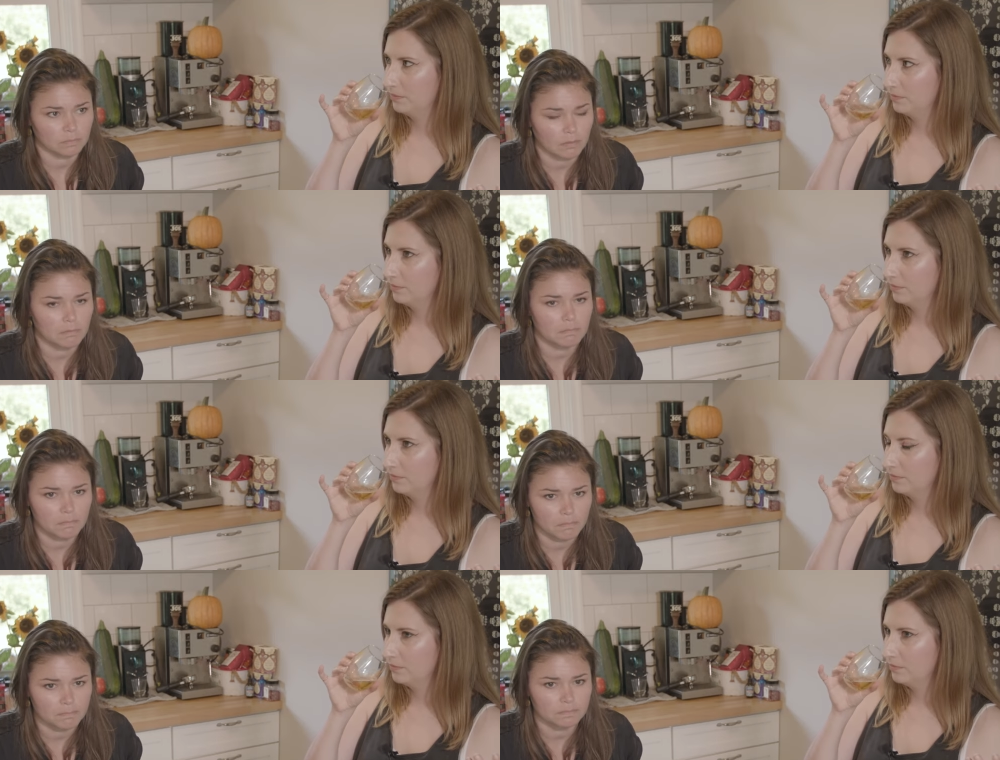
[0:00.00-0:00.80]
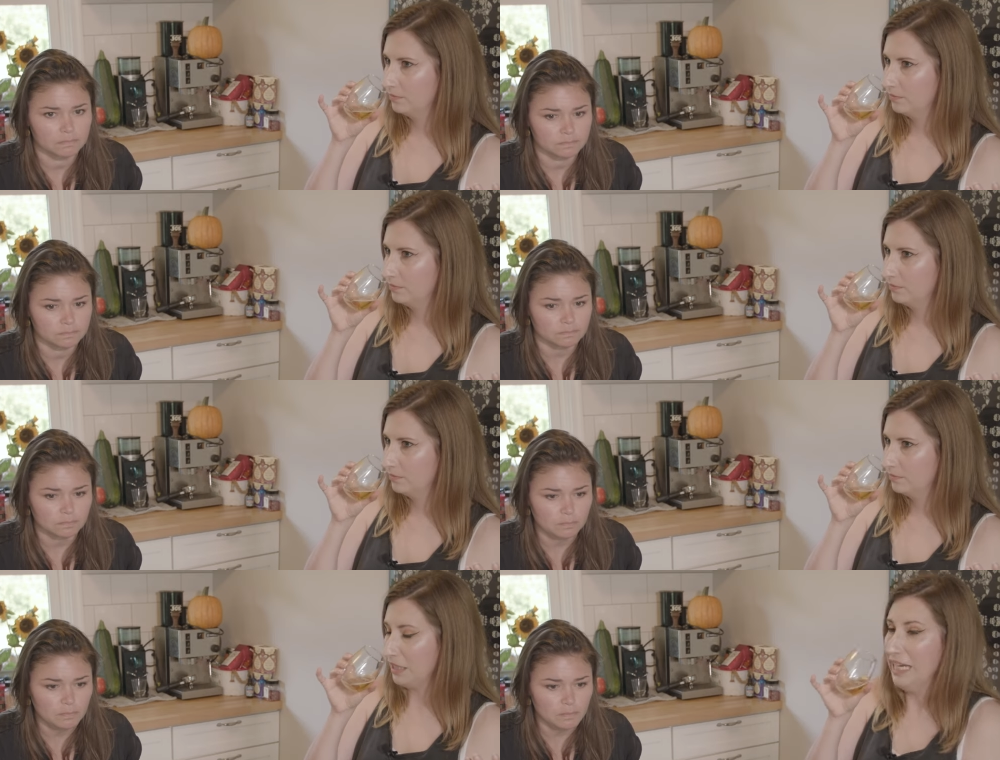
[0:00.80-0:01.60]

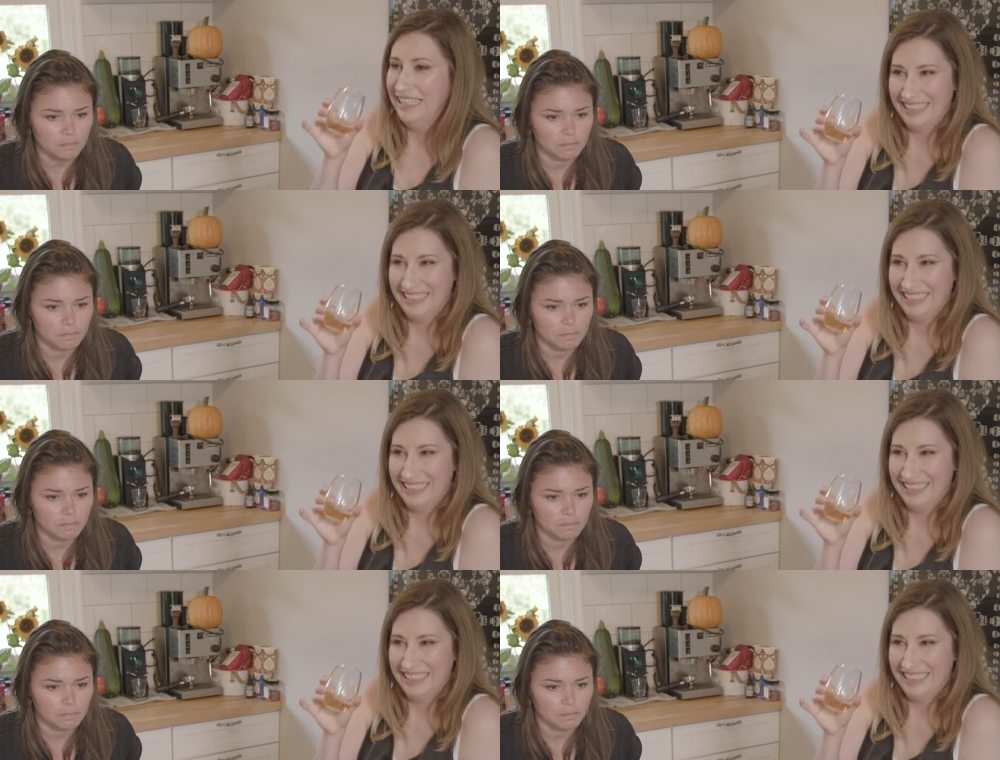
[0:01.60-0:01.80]
Nobody speaks.